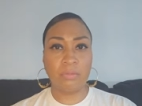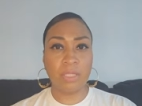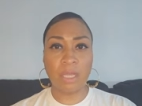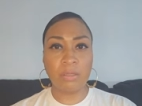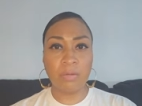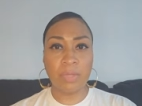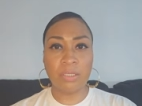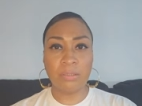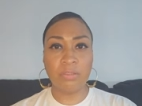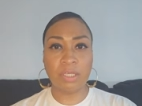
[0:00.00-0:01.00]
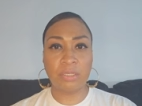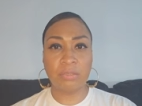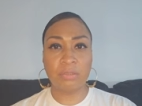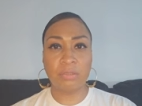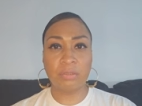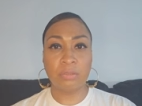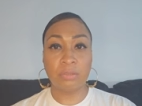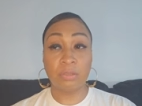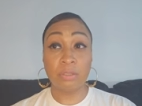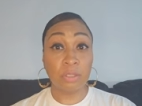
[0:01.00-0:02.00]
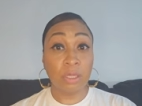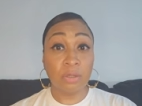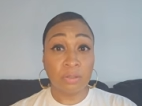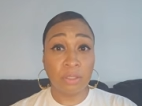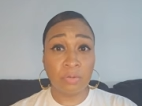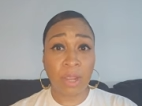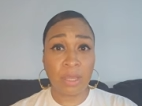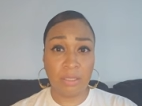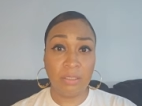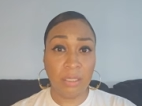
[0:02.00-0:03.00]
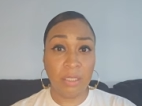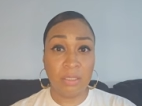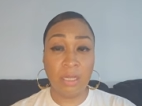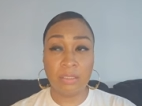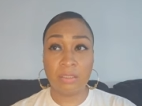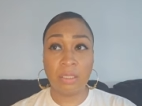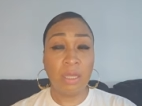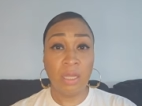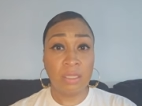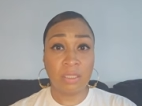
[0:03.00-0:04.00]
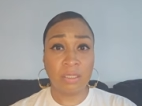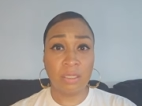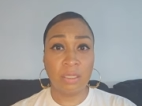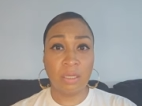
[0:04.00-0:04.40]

that don't make no sense. You're right. It does. It doesn't.